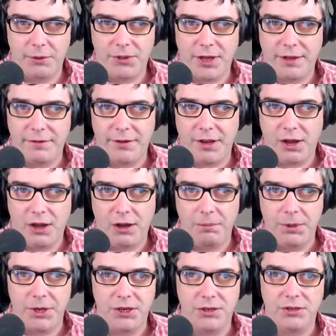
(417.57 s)
with having
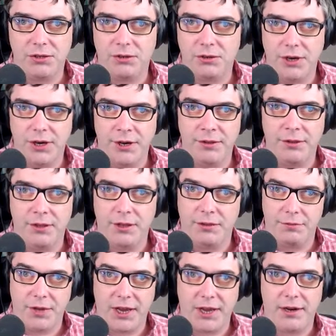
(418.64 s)
hobbies or anything
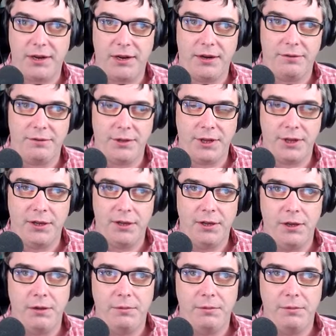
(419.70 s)
of that kind of thing.